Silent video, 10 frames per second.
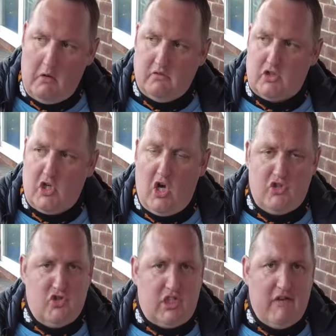The
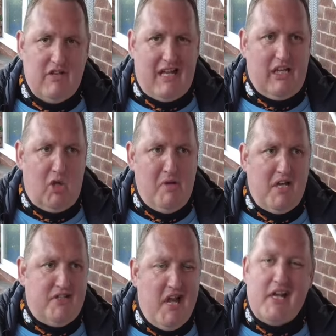sauce just gives that little bit
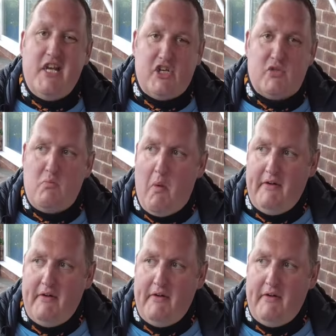of tanginess.